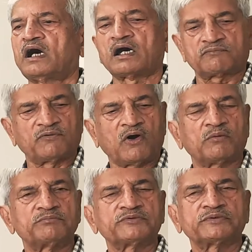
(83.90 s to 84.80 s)
are
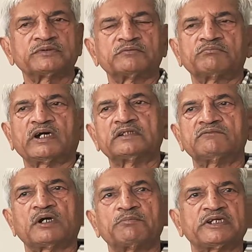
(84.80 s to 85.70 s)
formed by
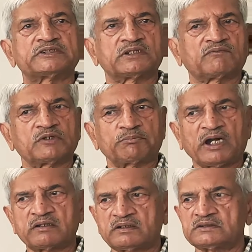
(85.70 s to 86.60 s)
the vibration of the
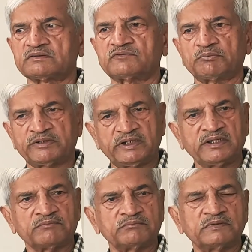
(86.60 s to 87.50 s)
particles of the
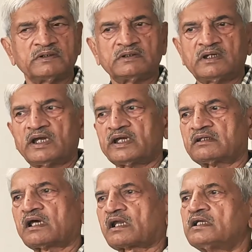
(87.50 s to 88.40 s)
medium
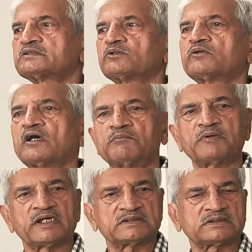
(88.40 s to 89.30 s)
and are also
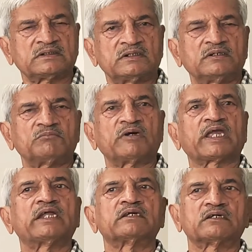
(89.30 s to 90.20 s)
termed as
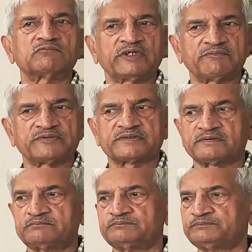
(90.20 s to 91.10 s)
mechanical waves.